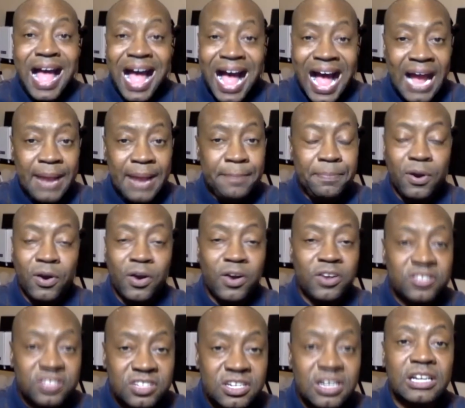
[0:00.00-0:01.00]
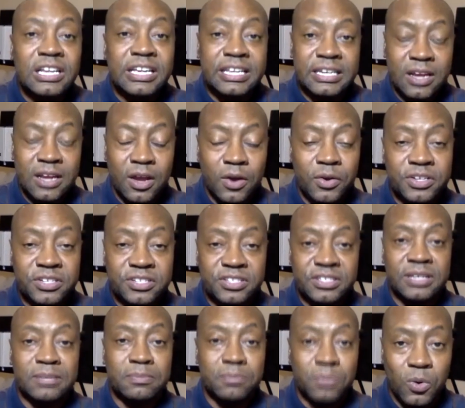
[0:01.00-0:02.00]
I personally noticed
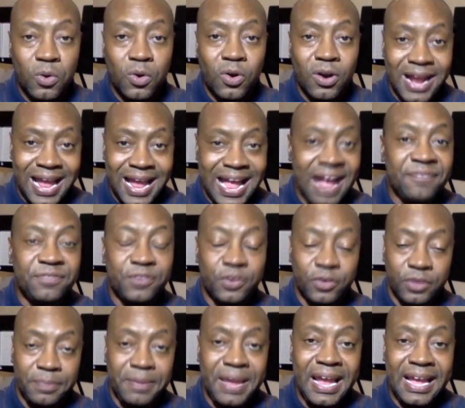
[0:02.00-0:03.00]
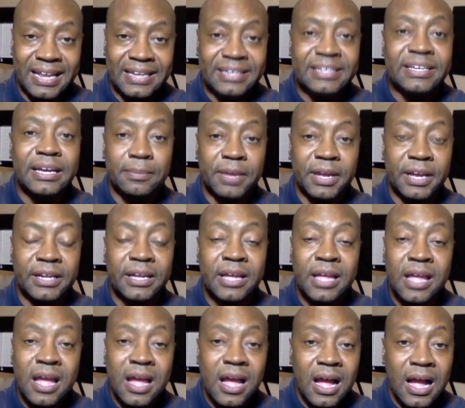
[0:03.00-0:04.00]
it more after the pandemic,
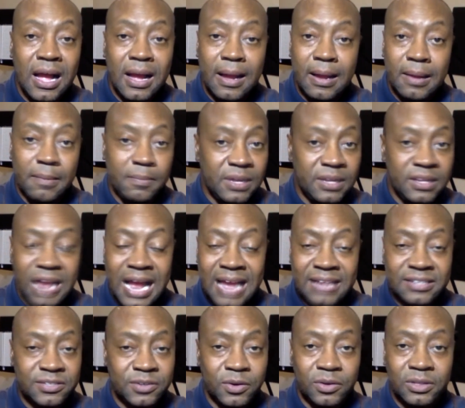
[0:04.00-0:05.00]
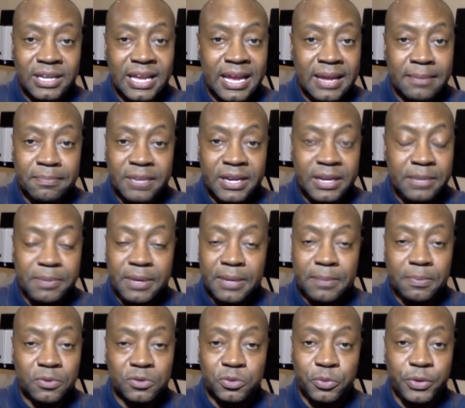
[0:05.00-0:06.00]
but I certainly had many
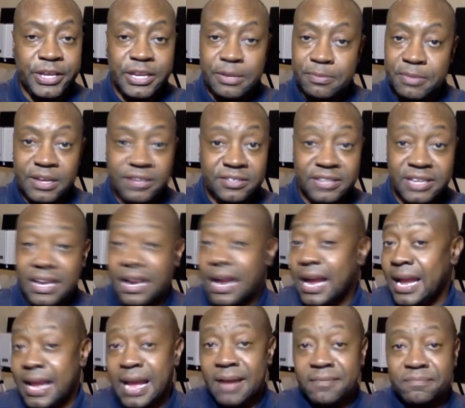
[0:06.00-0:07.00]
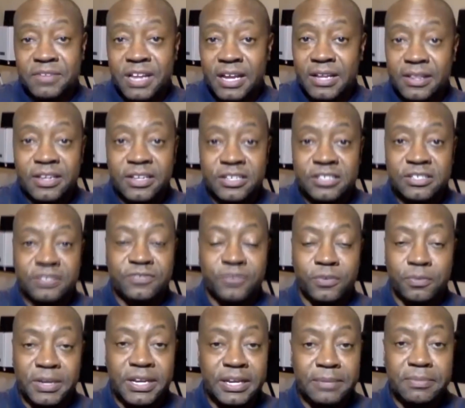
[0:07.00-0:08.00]
people tweeting me, said, I've done this for
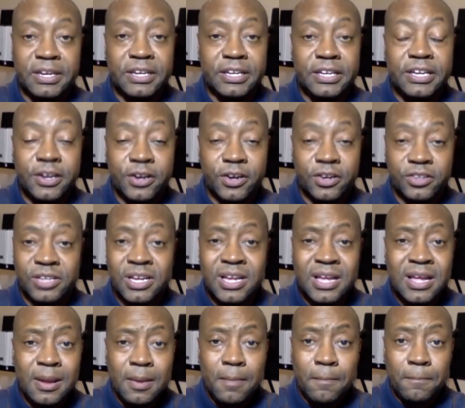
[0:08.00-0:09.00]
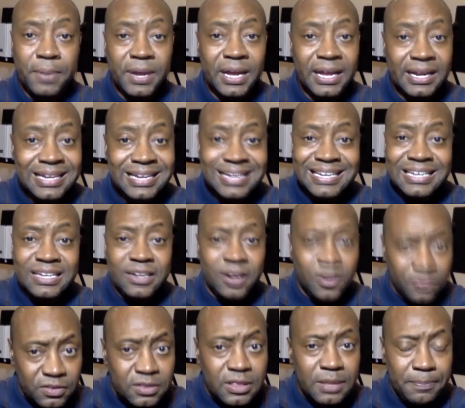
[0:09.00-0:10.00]
many, many years. But,
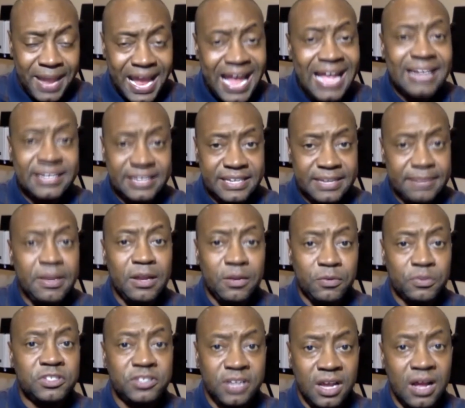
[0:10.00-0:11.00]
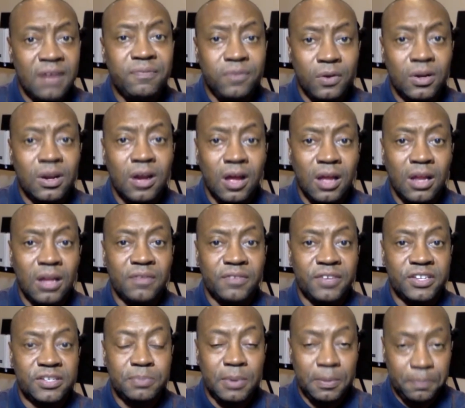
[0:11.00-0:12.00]
the pandemic was tough on all of
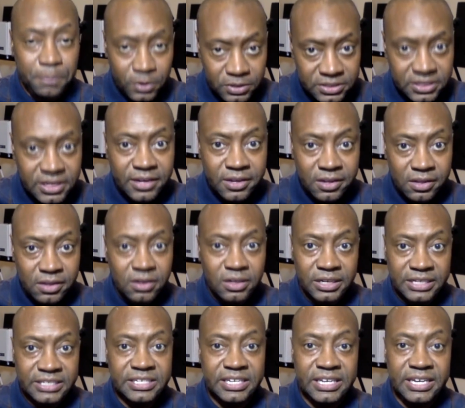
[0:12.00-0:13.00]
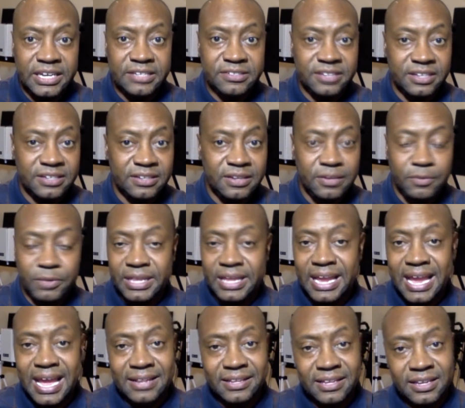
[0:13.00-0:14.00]
us, but particularly teens when they
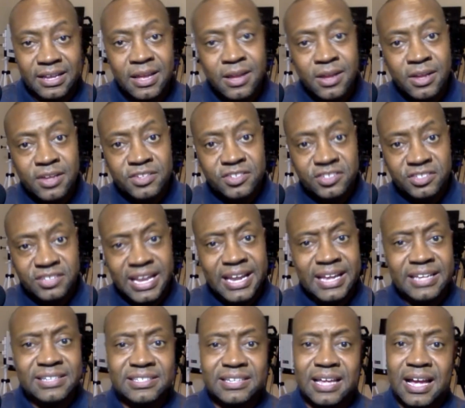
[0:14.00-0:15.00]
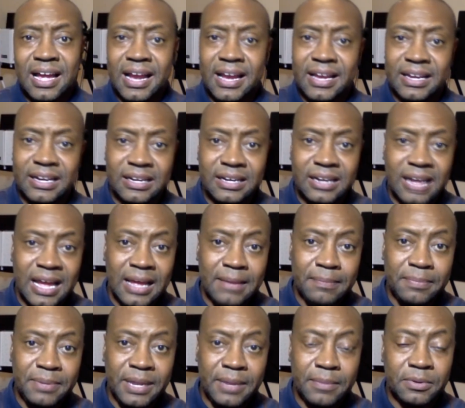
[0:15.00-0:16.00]
had to stay inside and not
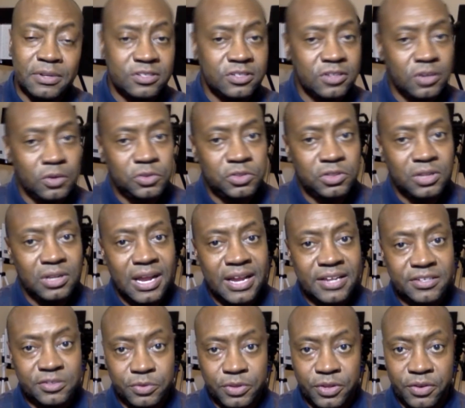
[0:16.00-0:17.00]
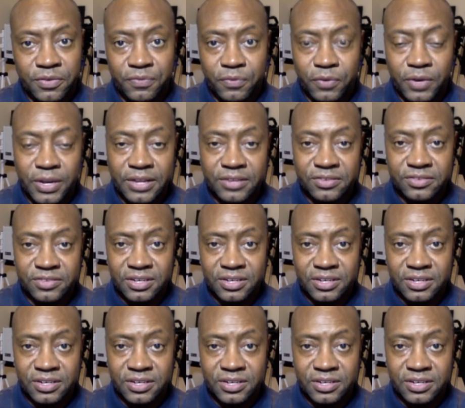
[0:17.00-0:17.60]
be able to socialize with their friends.